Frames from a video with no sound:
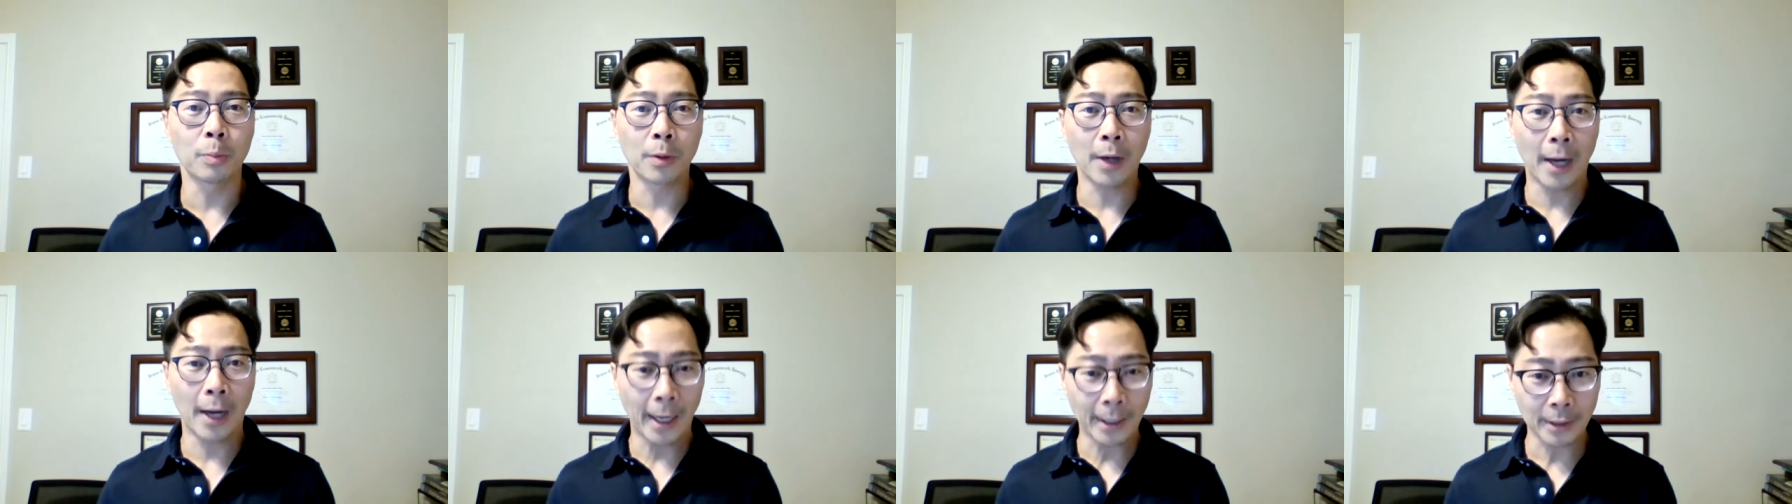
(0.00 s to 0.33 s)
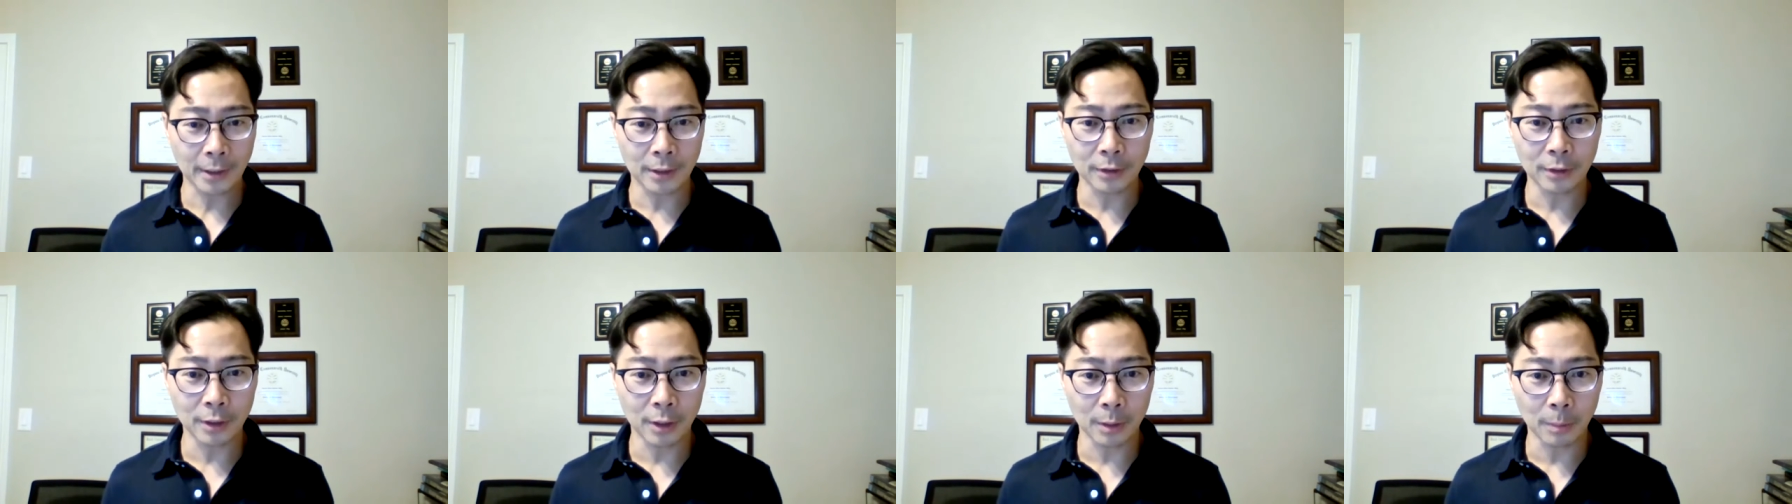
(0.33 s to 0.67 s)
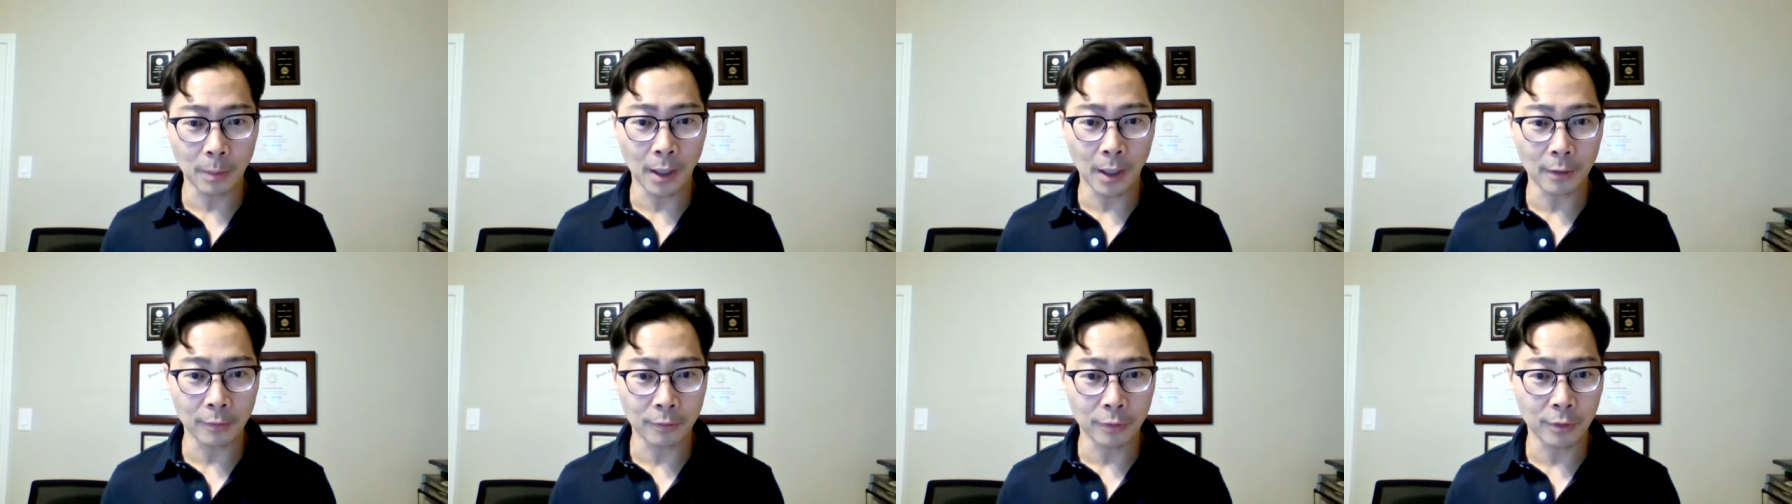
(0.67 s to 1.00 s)
practicing
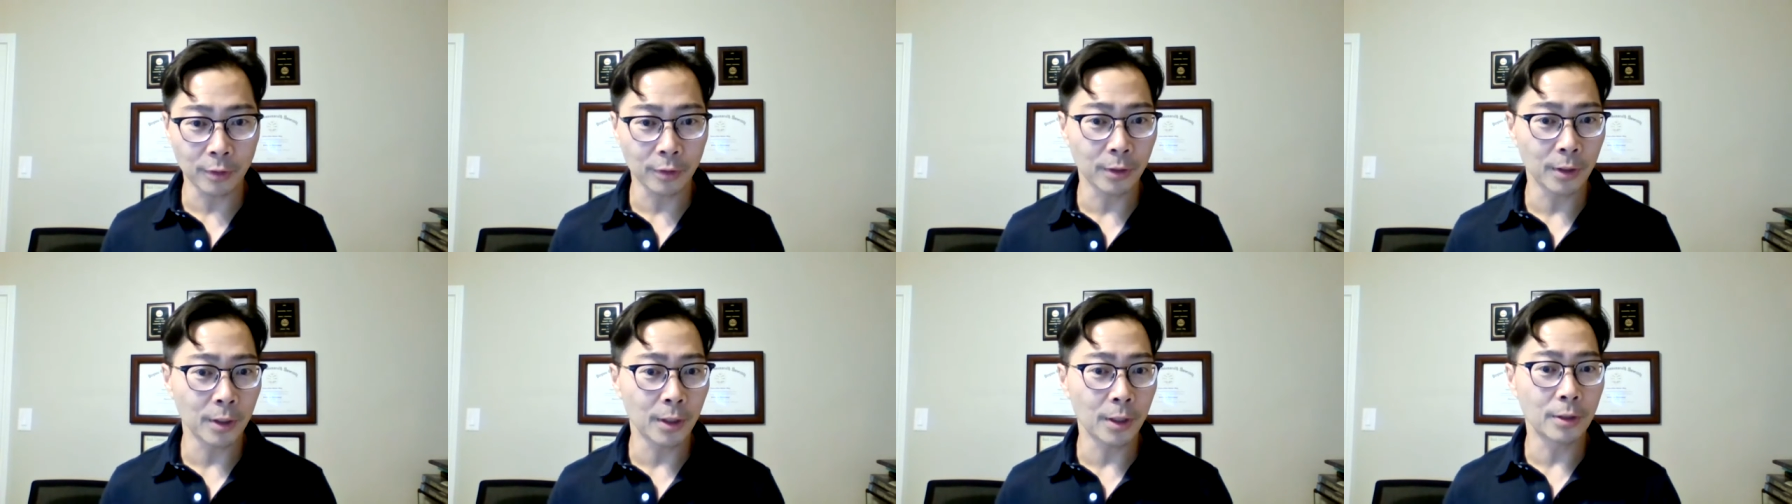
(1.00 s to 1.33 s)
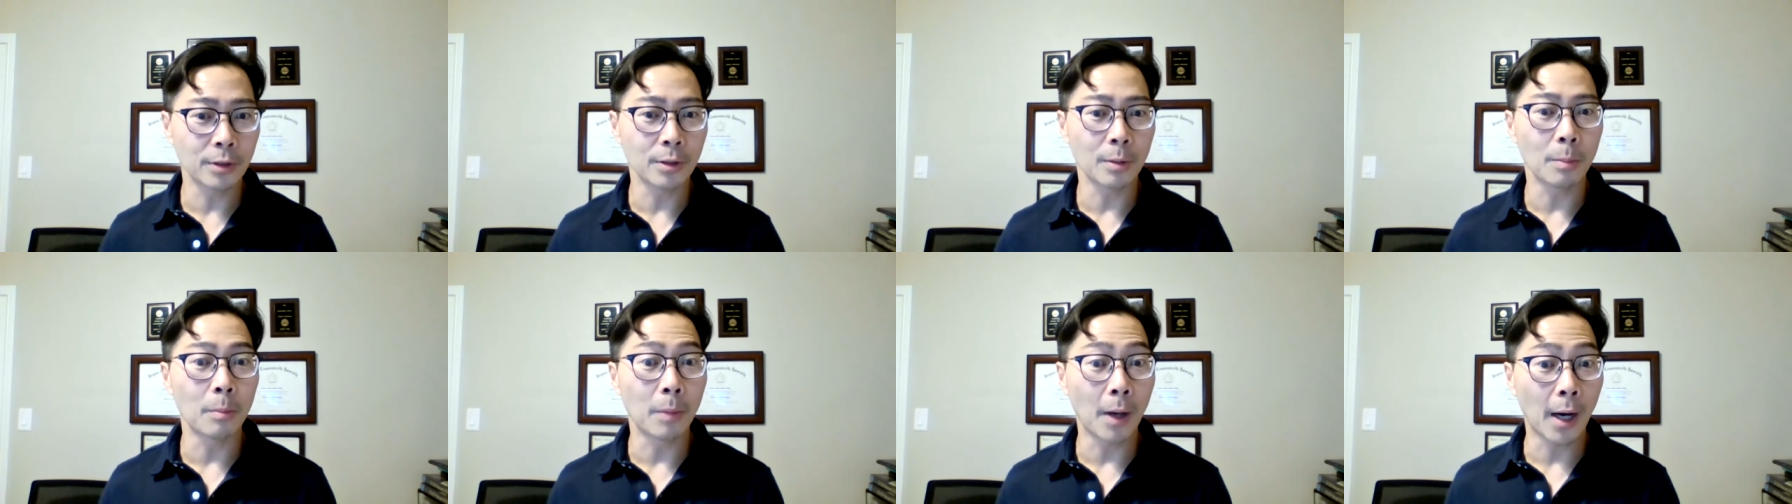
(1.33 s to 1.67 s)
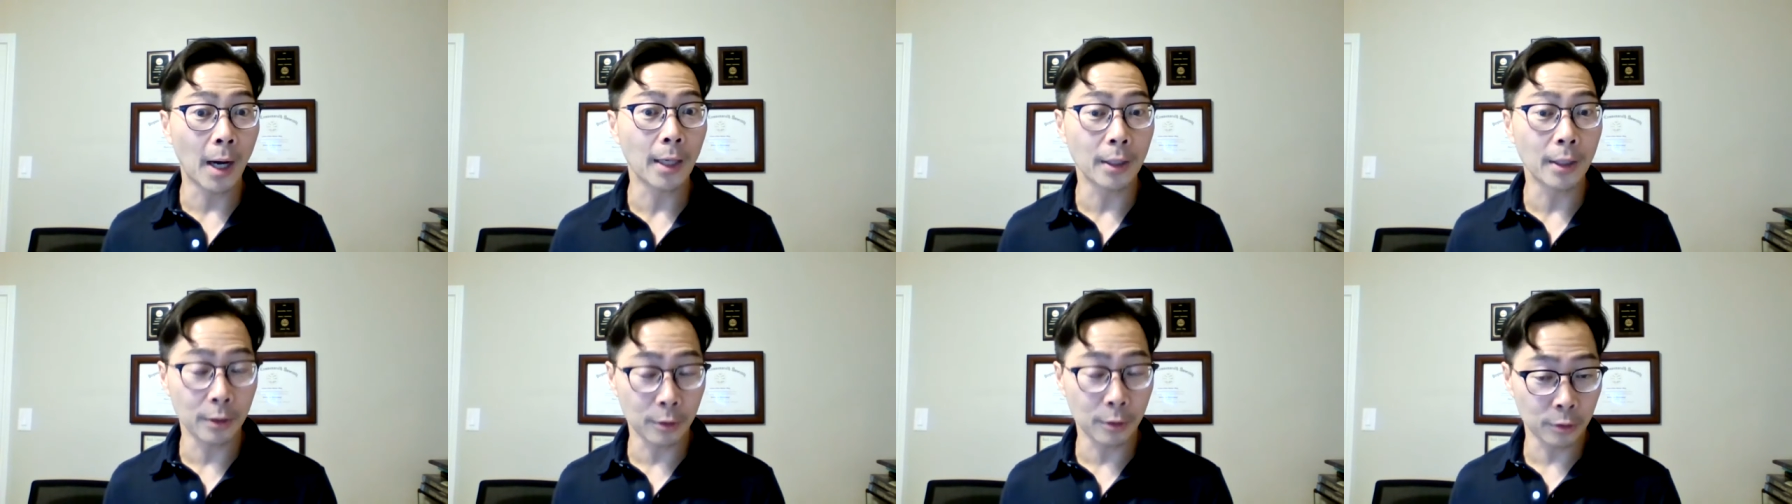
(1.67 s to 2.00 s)
mindfulness,
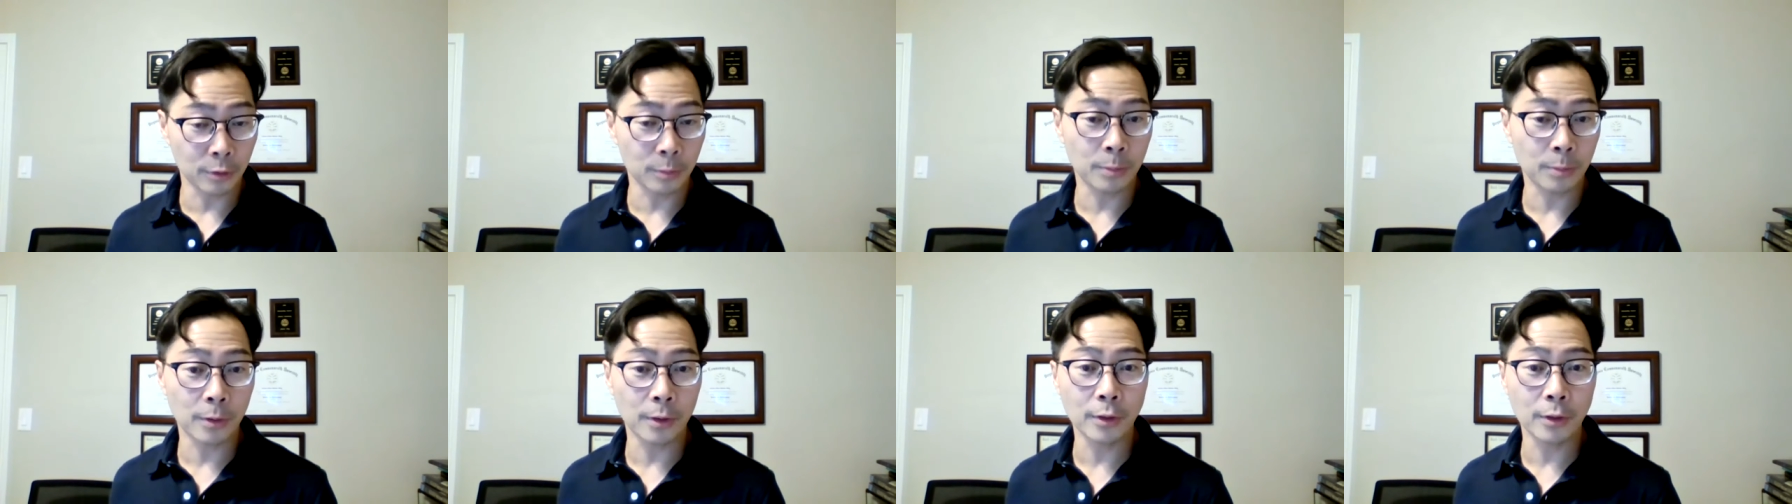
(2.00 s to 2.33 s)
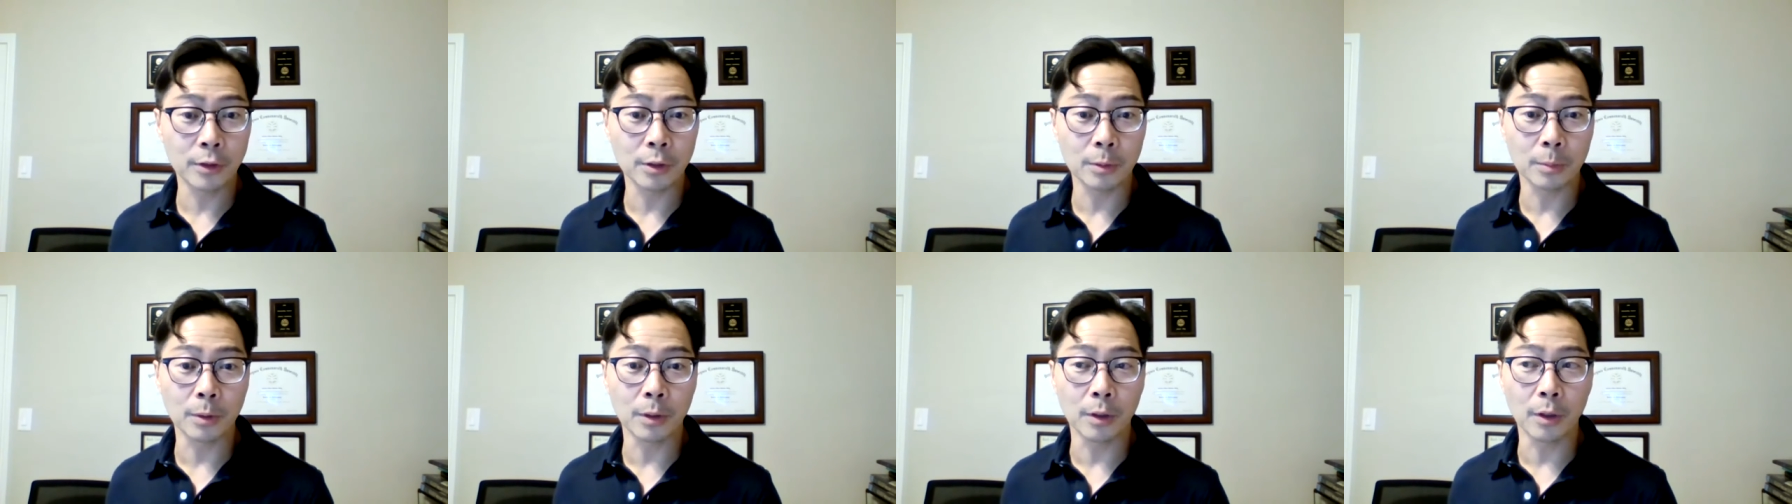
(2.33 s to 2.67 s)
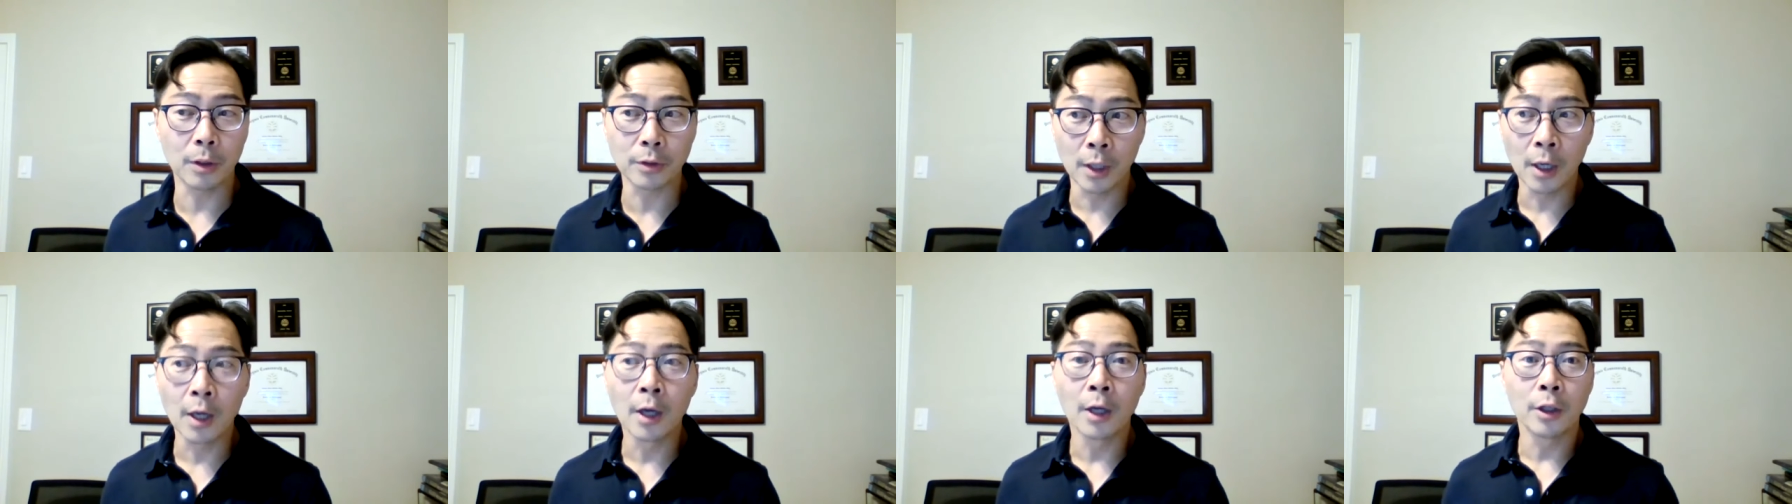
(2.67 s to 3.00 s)
embodying those principles,